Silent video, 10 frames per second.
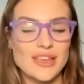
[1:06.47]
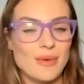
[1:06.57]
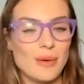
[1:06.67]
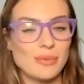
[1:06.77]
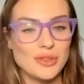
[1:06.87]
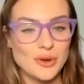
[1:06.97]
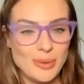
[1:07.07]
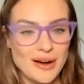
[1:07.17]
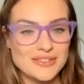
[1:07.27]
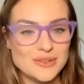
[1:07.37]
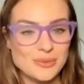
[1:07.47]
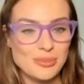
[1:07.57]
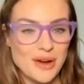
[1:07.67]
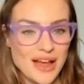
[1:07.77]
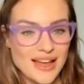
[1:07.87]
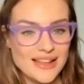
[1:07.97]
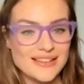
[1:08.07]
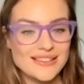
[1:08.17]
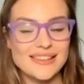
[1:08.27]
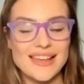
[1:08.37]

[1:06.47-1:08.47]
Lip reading: came up with your personal brand,